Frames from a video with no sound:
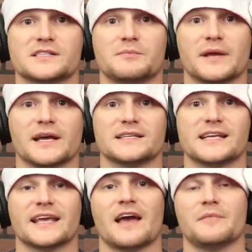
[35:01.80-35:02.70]
because
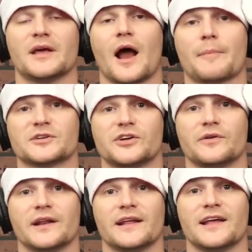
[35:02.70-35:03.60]
it gave me an
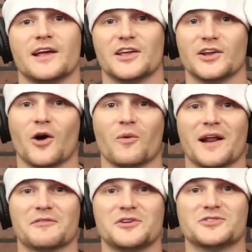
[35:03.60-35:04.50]
opportunity, you know,
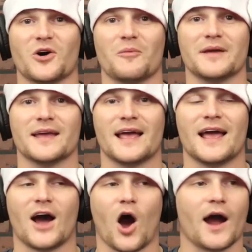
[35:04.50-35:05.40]
whenever you told me,
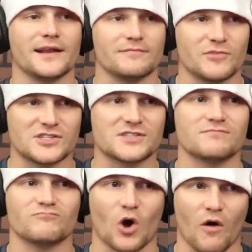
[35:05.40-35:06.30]
all right, let's
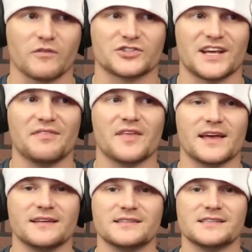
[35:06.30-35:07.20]
go over 10
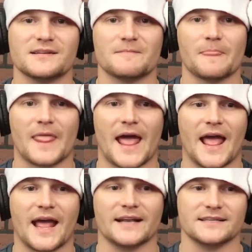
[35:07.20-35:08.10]
things
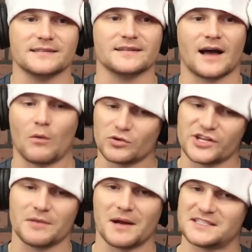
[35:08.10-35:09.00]
and I won't
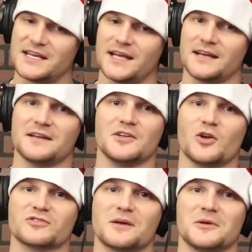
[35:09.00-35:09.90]
tell you my 10. You
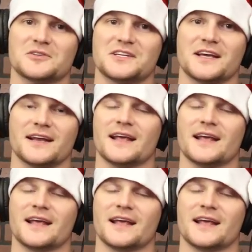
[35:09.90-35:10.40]
don't tell me your 10.